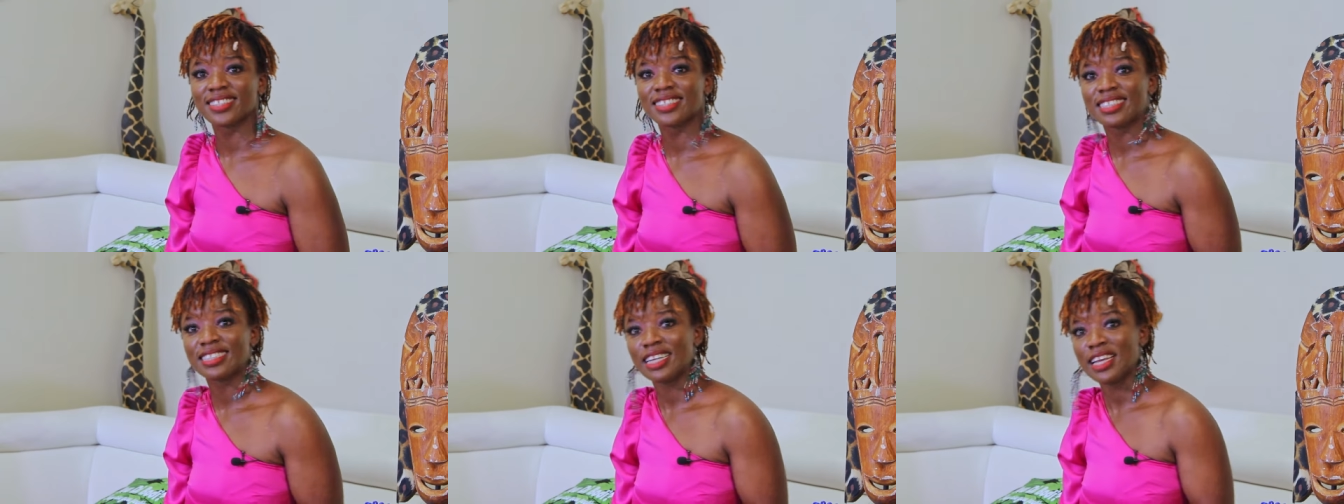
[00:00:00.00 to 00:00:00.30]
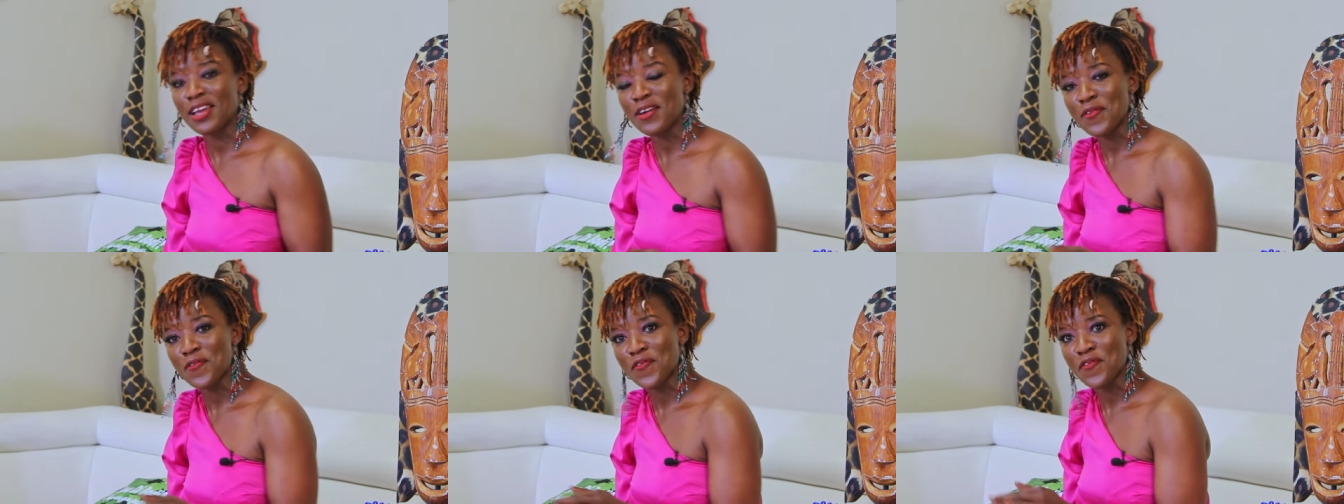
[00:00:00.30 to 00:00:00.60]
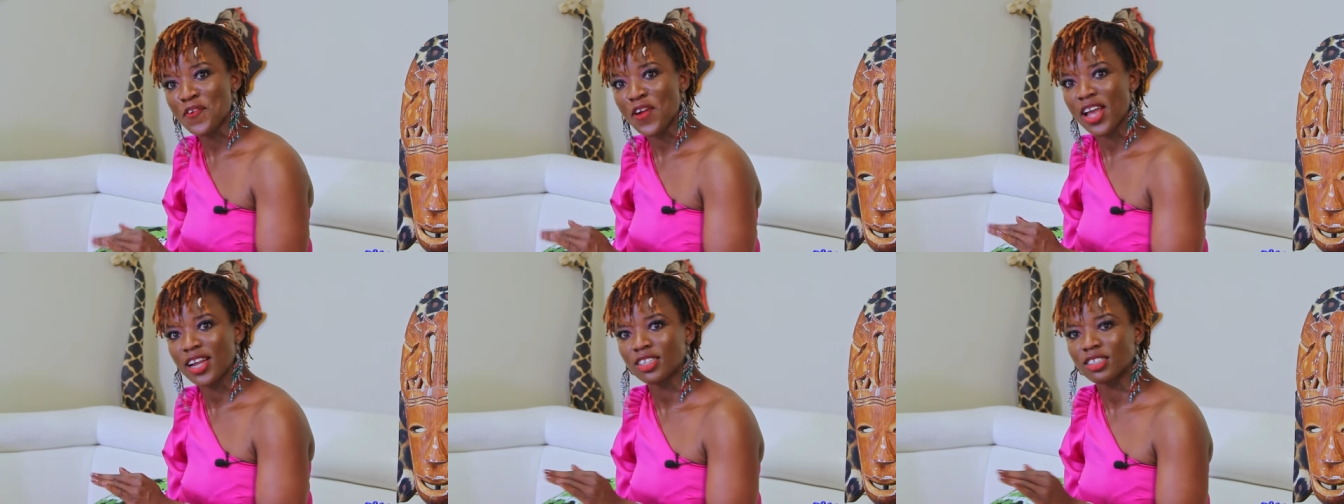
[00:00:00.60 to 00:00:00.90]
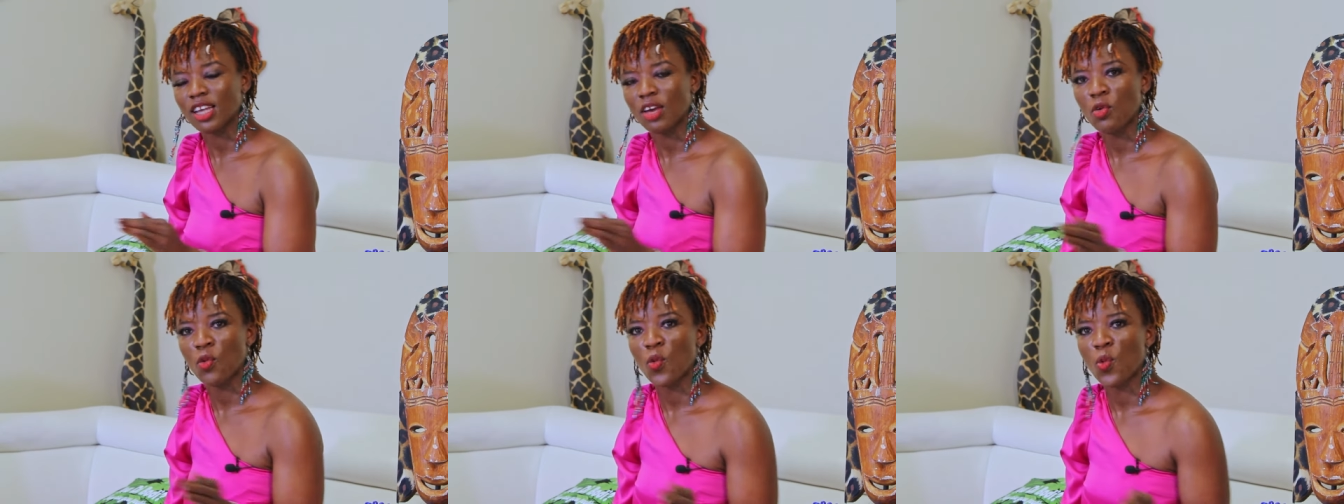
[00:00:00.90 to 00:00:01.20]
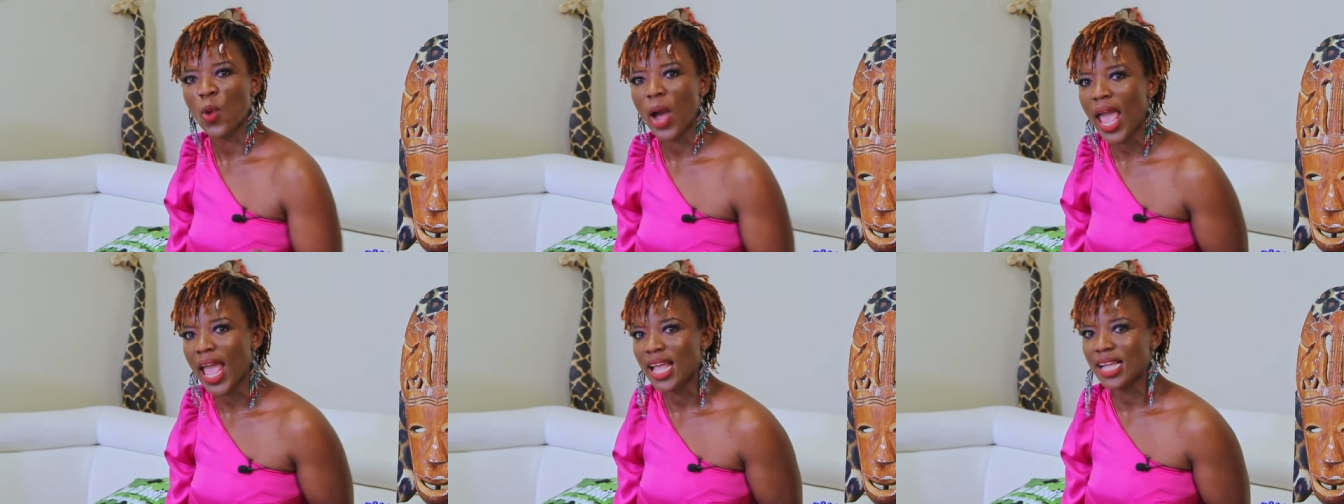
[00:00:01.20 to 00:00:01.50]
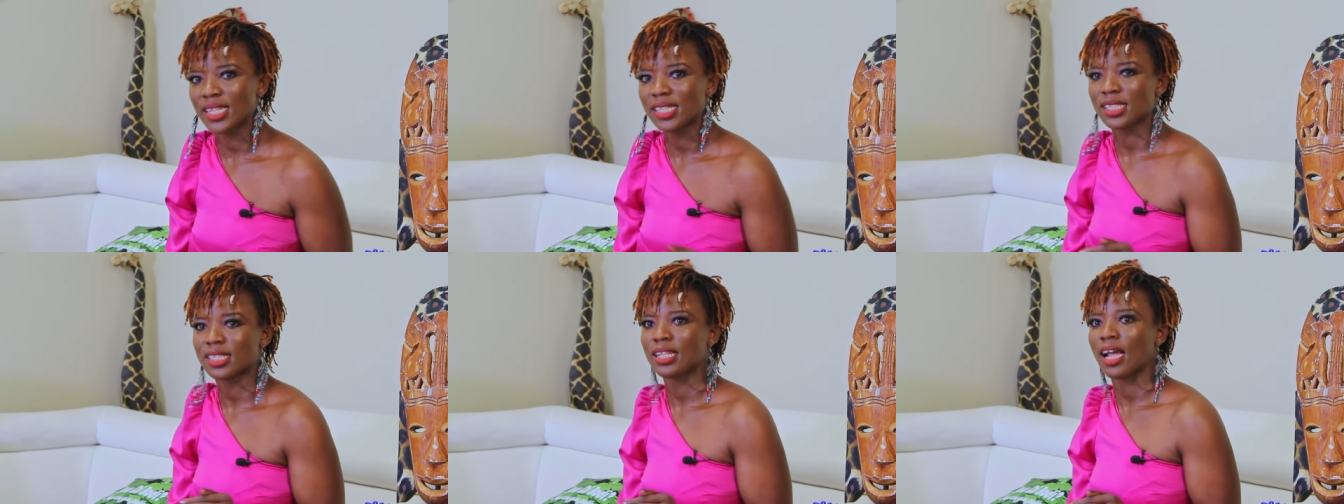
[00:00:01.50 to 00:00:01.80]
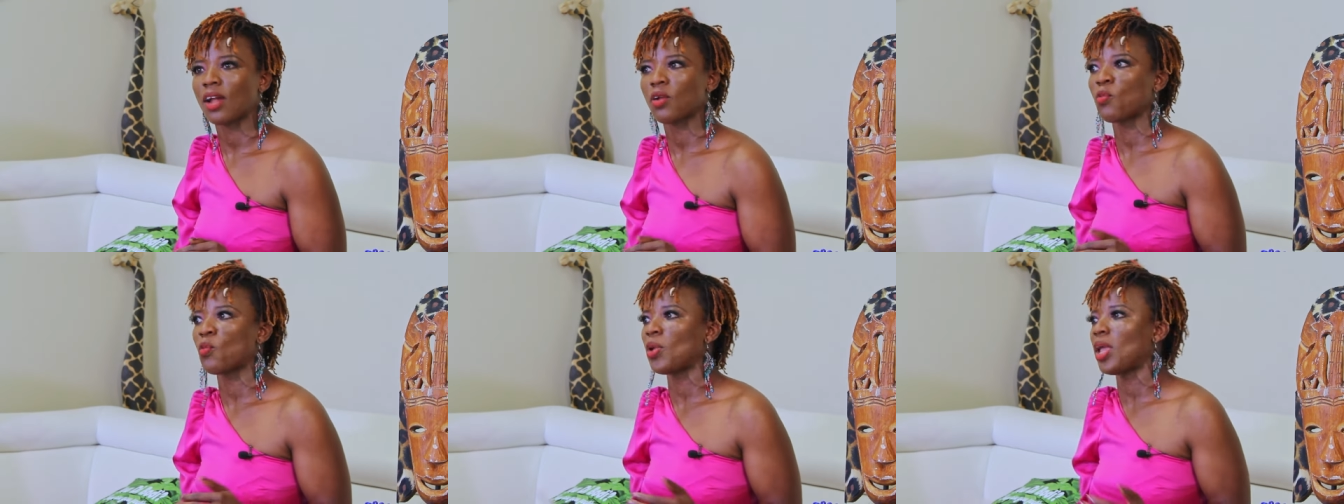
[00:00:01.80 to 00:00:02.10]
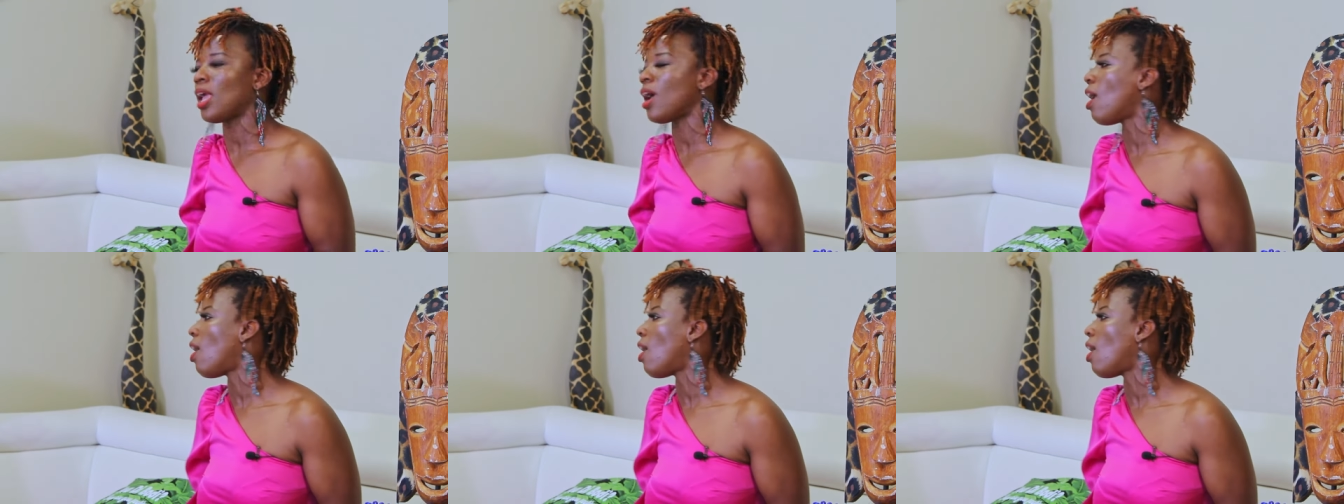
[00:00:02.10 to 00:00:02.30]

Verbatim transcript: different waits that we